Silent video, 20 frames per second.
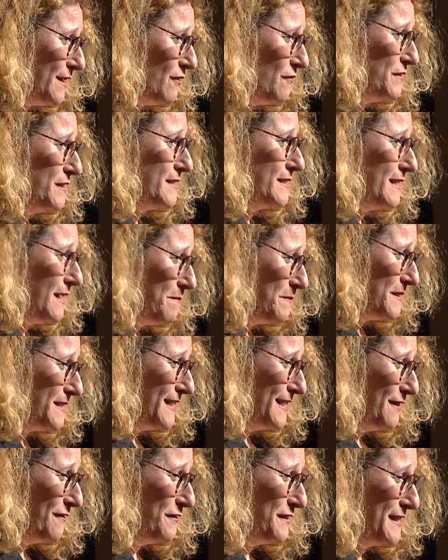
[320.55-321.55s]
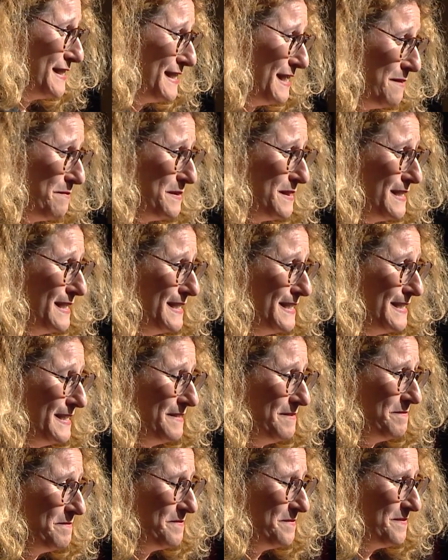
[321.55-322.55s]
of a subset of a subset.
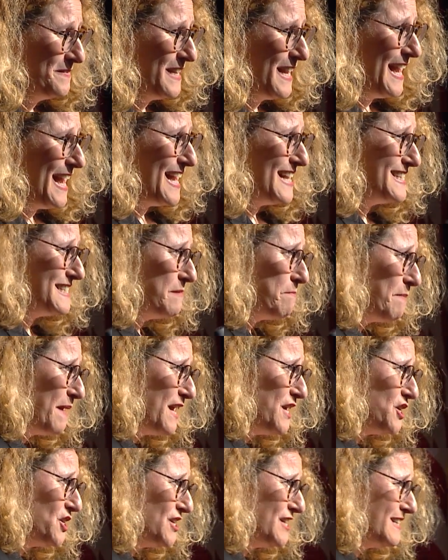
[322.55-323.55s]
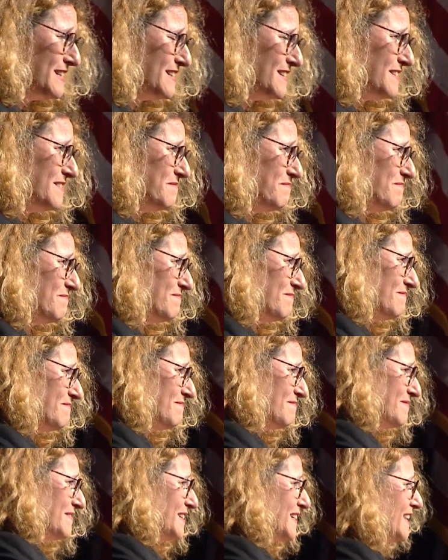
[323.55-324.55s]
As a patient,
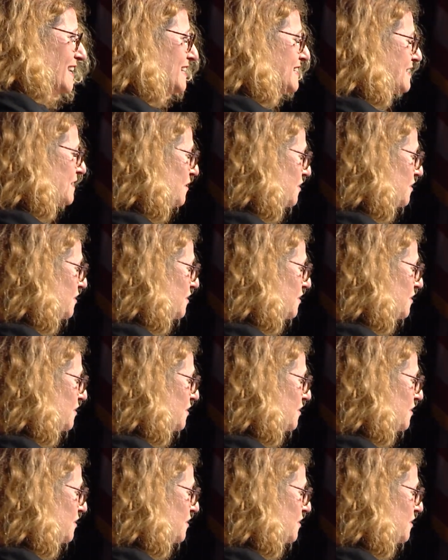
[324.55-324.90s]
it's a